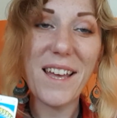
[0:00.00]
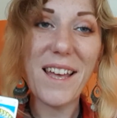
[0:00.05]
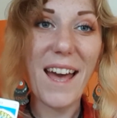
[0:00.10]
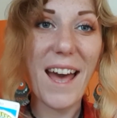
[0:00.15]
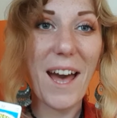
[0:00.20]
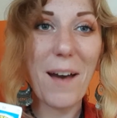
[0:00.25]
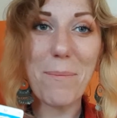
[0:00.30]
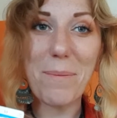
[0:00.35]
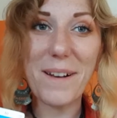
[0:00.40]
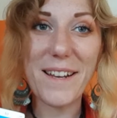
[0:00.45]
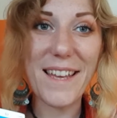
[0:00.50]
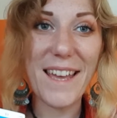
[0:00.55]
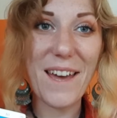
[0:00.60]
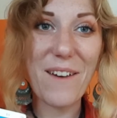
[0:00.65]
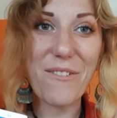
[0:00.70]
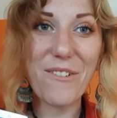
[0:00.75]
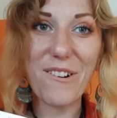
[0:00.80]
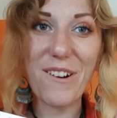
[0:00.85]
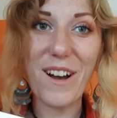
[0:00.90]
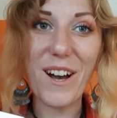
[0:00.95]
happily
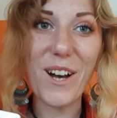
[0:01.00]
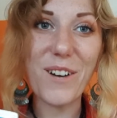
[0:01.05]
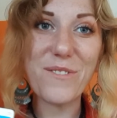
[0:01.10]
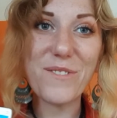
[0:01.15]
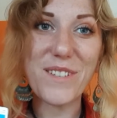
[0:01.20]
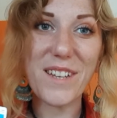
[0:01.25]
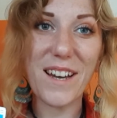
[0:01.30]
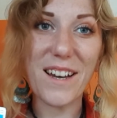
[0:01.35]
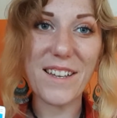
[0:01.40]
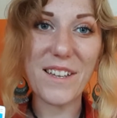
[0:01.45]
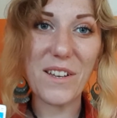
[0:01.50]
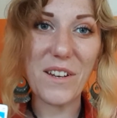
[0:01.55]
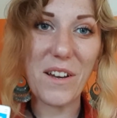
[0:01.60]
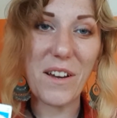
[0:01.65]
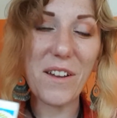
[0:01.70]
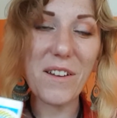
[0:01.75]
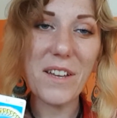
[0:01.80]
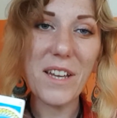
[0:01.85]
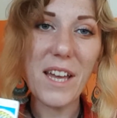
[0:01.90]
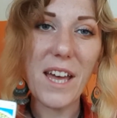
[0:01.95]
ever after, you
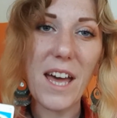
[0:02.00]
know.